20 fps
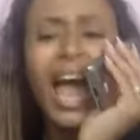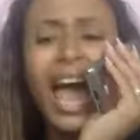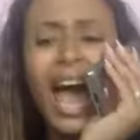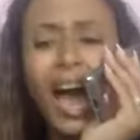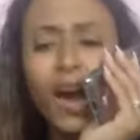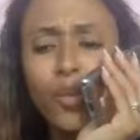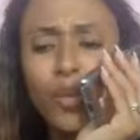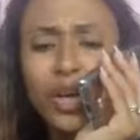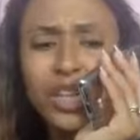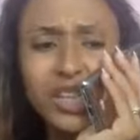
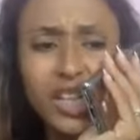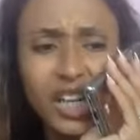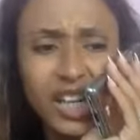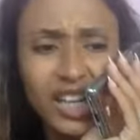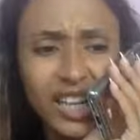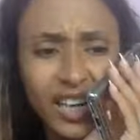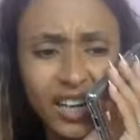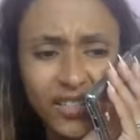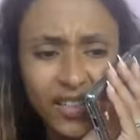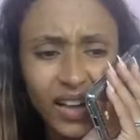And we
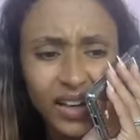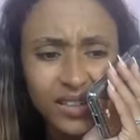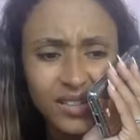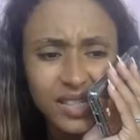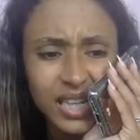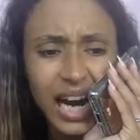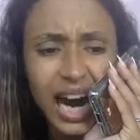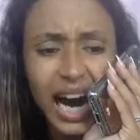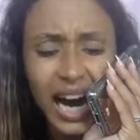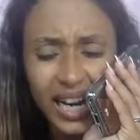declare that
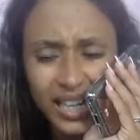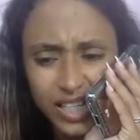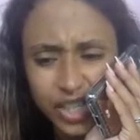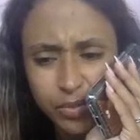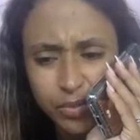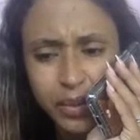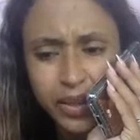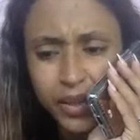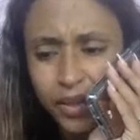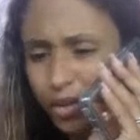is God's
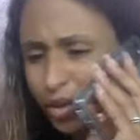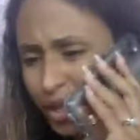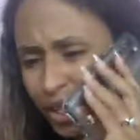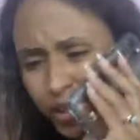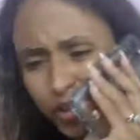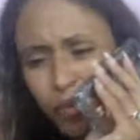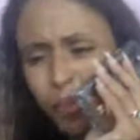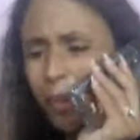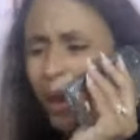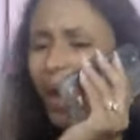bill,
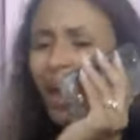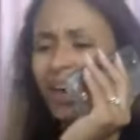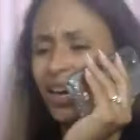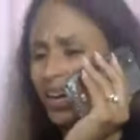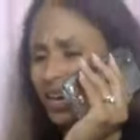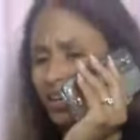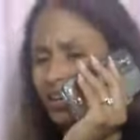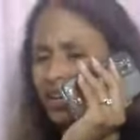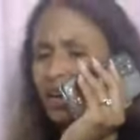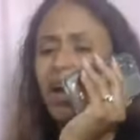he'll pay
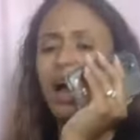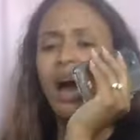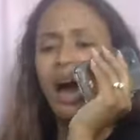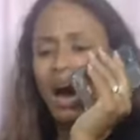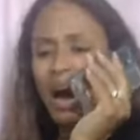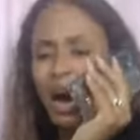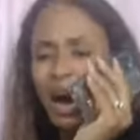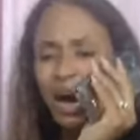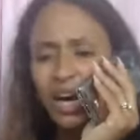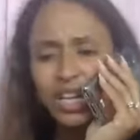it.
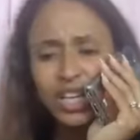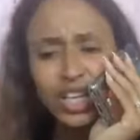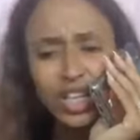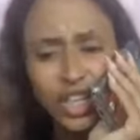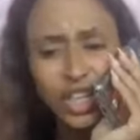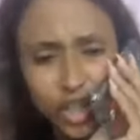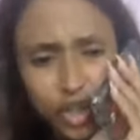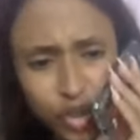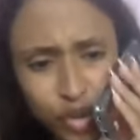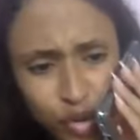
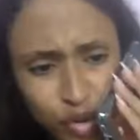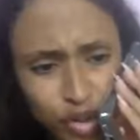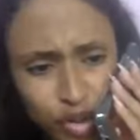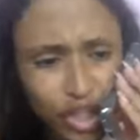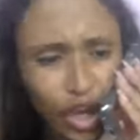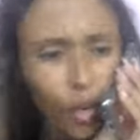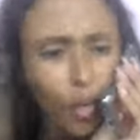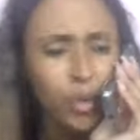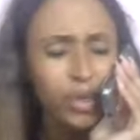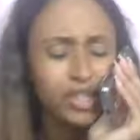
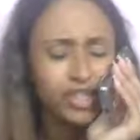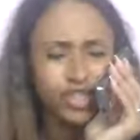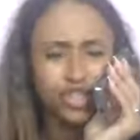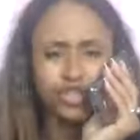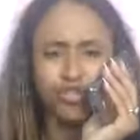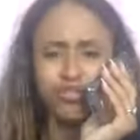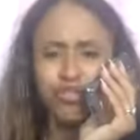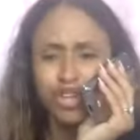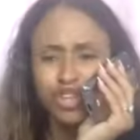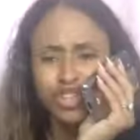Hallelujah. We
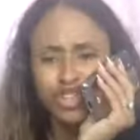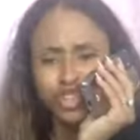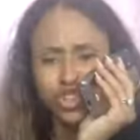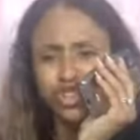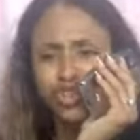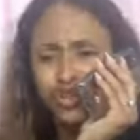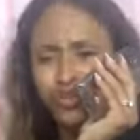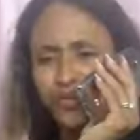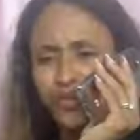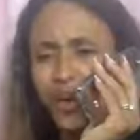trust
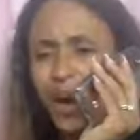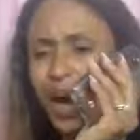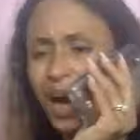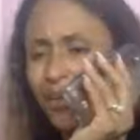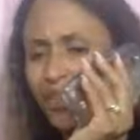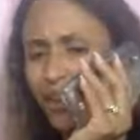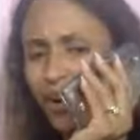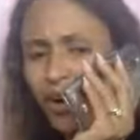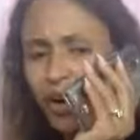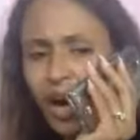you,
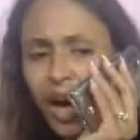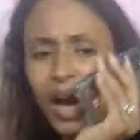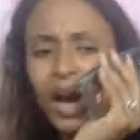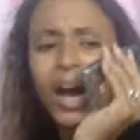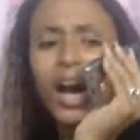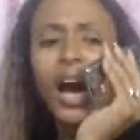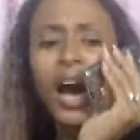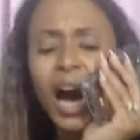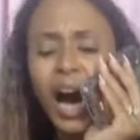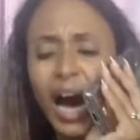Father.
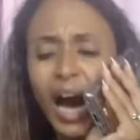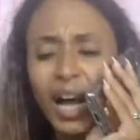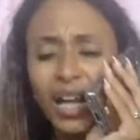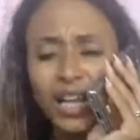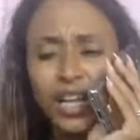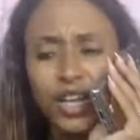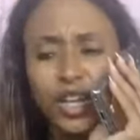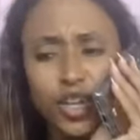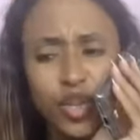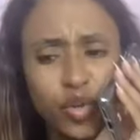
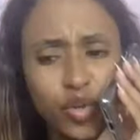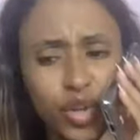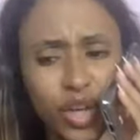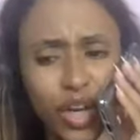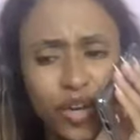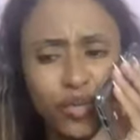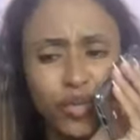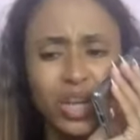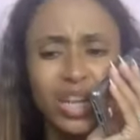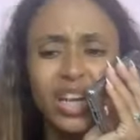
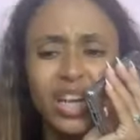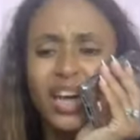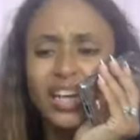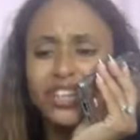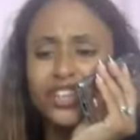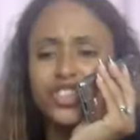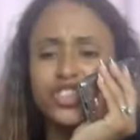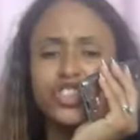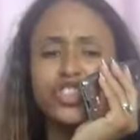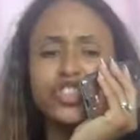Hallelujah. In
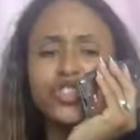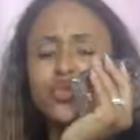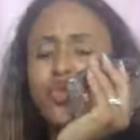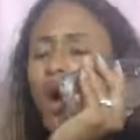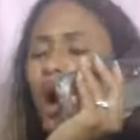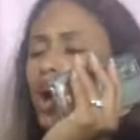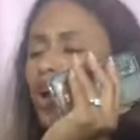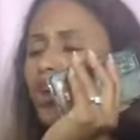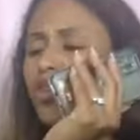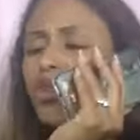relation to
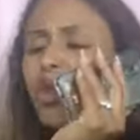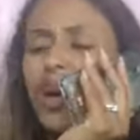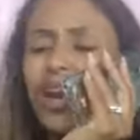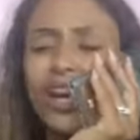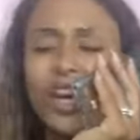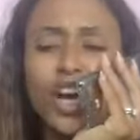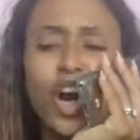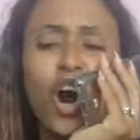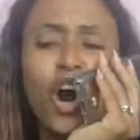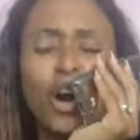our
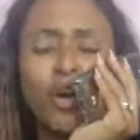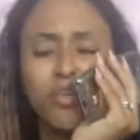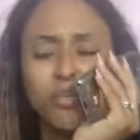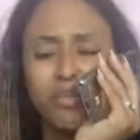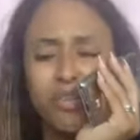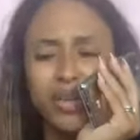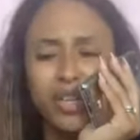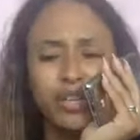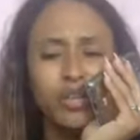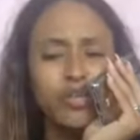credit card
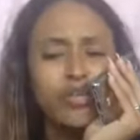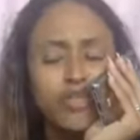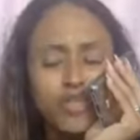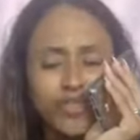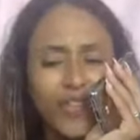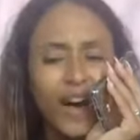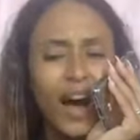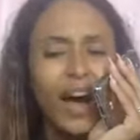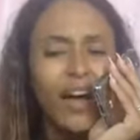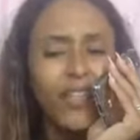bills,
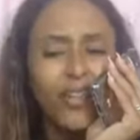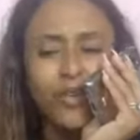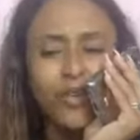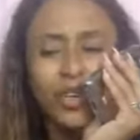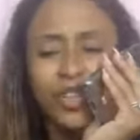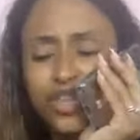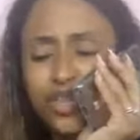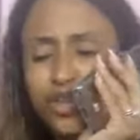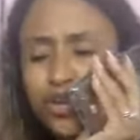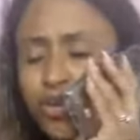Father,
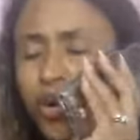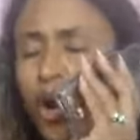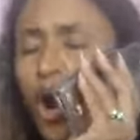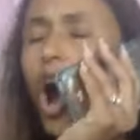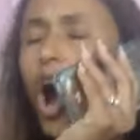and to